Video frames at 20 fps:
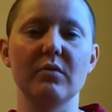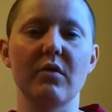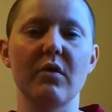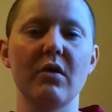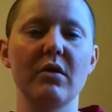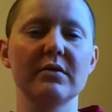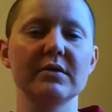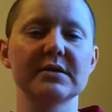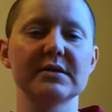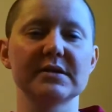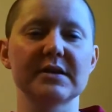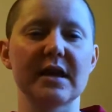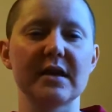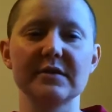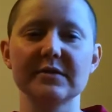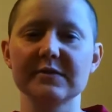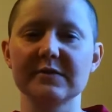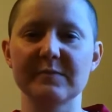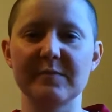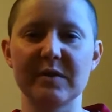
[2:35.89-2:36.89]
all the
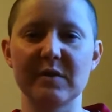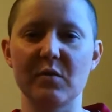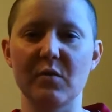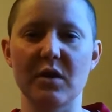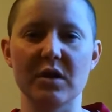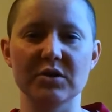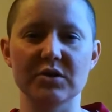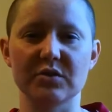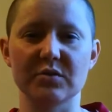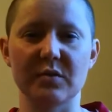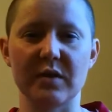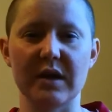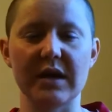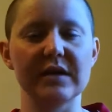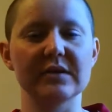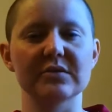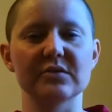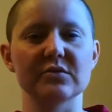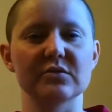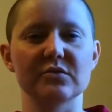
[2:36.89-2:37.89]
cells have been washed
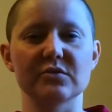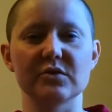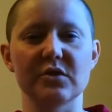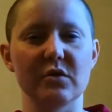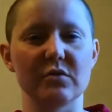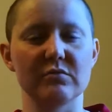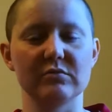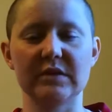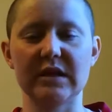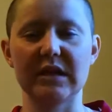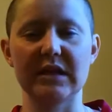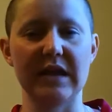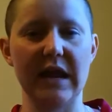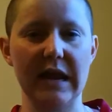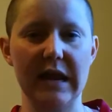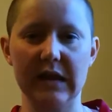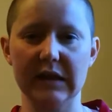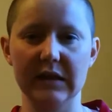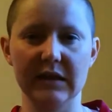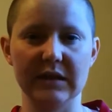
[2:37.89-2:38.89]
away, so there's no
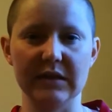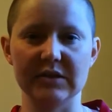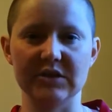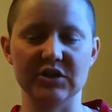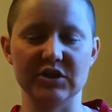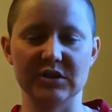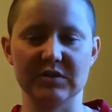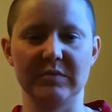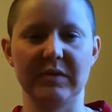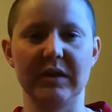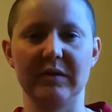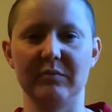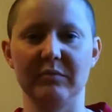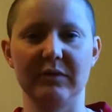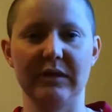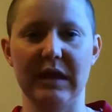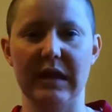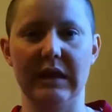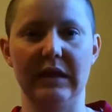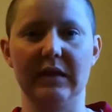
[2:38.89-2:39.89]
DNA in it. It's just like
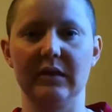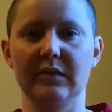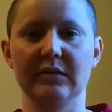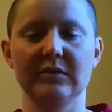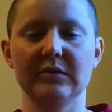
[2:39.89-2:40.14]
blank